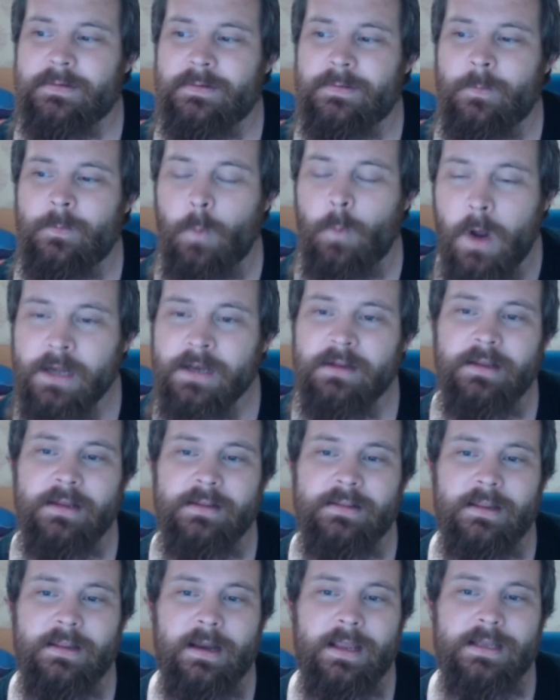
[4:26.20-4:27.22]
one
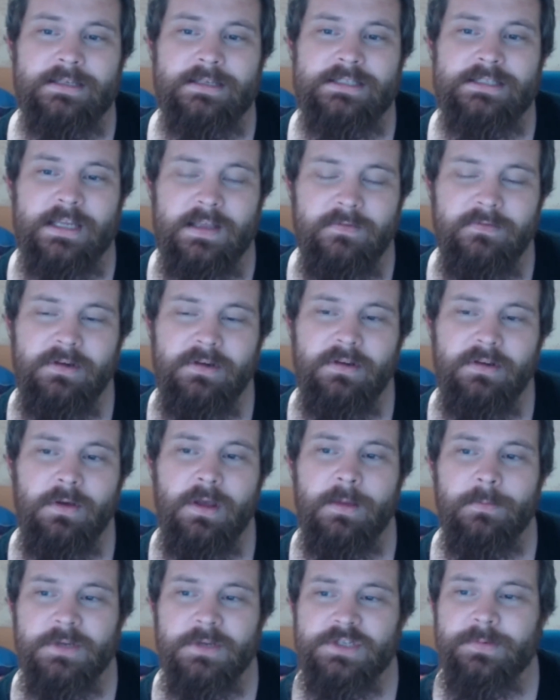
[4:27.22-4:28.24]
thing that I can say, even though
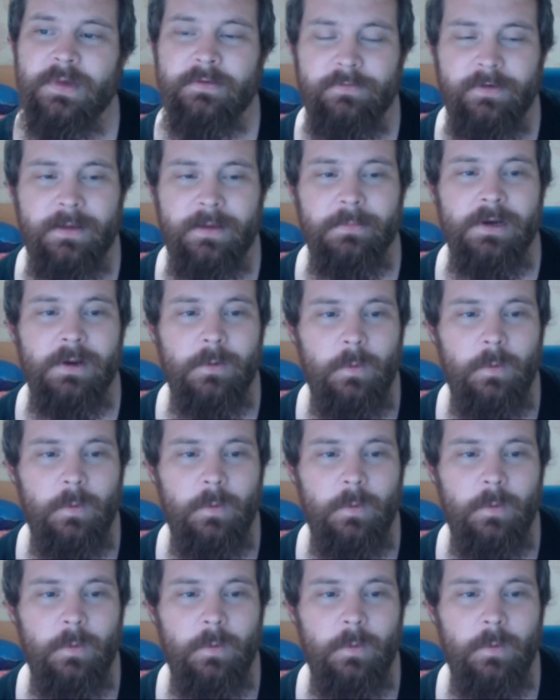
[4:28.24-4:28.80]
I miss my family,